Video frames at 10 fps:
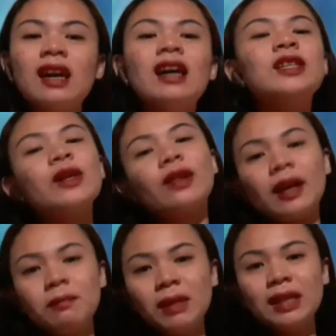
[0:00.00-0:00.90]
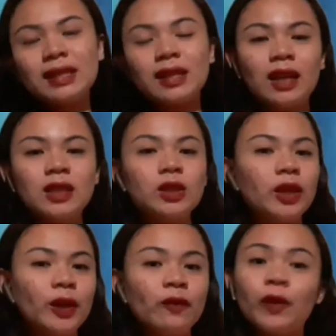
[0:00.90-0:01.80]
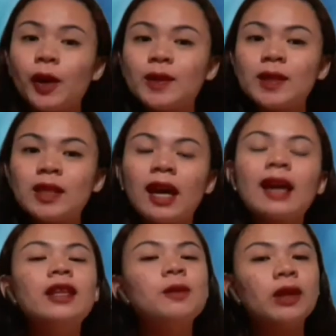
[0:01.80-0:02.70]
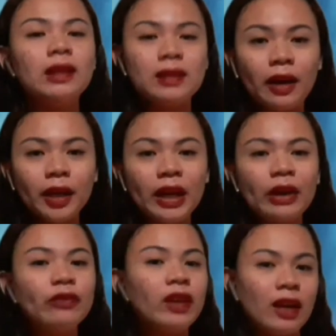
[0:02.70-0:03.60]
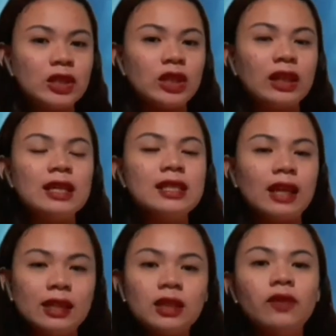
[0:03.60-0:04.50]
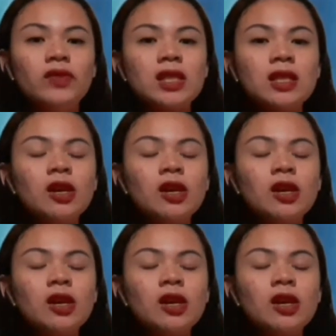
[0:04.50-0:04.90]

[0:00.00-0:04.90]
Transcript: So let me discuss to you first the monetary or financial incentives.